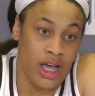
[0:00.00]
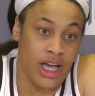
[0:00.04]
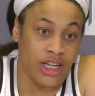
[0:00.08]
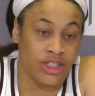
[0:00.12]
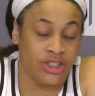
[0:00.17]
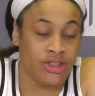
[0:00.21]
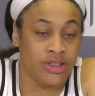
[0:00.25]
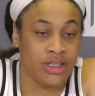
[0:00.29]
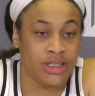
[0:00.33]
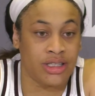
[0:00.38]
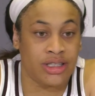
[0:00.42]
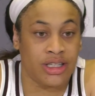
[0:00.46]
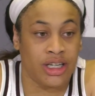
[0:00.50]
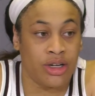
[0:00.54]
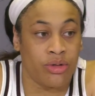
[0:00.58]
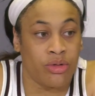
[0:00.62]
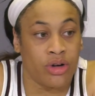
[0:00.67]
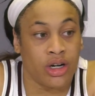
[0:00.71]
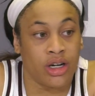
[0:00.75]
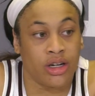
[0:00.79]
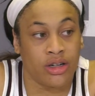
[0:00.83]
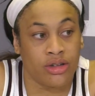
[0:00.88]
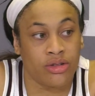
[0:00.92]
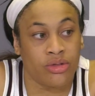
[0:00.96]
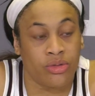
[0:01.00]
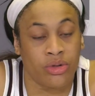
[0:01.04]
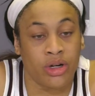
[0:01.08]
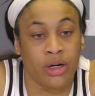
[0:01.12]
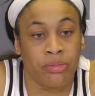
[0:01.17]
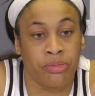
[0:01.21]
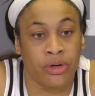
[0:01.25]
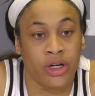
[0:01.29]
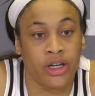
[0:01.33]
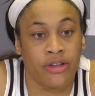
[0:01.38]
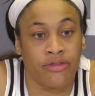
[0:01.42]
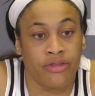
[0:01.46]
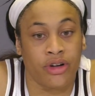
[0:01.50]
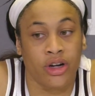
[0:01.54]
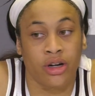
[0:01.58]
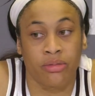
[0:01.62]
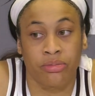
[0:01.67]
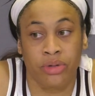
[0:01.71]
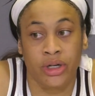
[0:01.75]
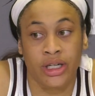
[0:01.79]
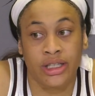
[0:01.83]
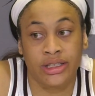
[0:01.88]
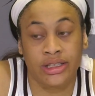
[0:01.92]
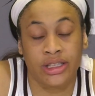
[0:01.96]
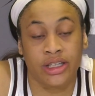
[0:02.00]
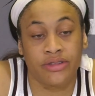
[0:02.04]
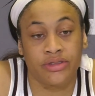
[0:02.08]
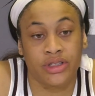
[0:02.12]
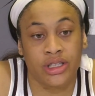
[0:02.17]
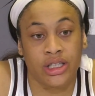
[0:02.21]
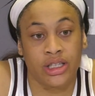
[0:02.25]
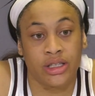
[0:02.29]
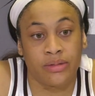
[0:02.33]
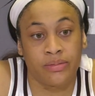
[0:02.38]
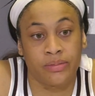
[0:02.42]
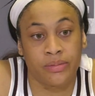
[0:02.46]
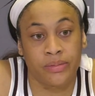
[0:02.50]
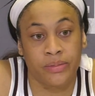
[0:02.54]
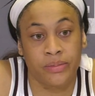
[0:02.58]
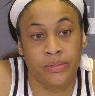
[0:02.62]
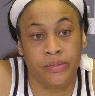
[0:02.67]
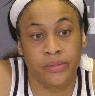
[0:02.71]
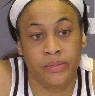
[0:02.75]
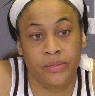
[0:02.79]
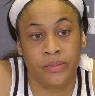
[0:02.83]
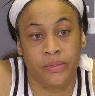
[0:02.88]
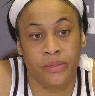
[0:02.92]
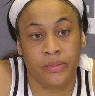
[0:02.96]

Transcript: as you can see, we're a pretty firm, pretty stiff team.